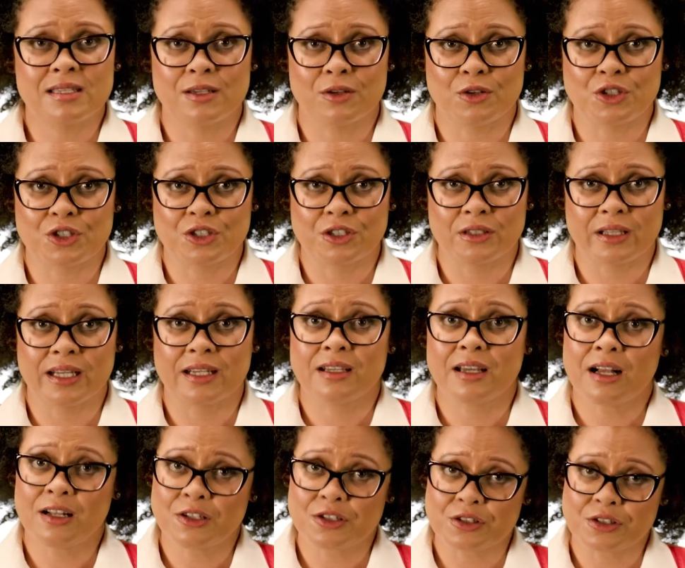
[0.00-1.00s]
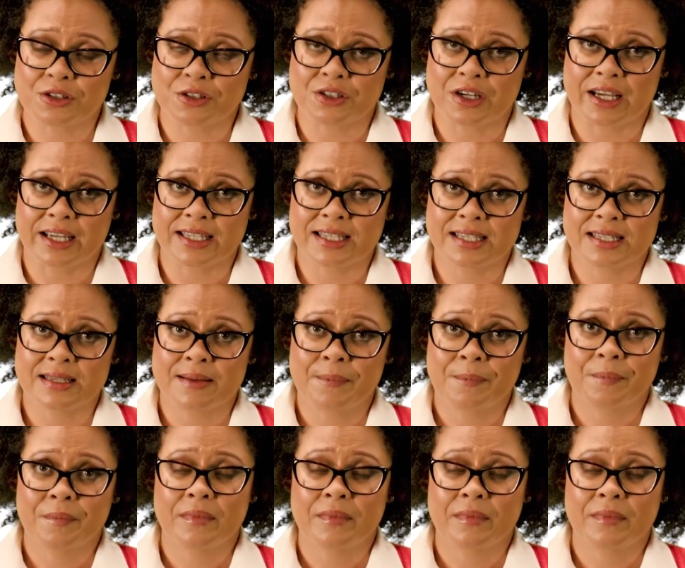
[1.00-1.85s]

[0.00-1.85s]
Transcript: Social and Cultural Rights,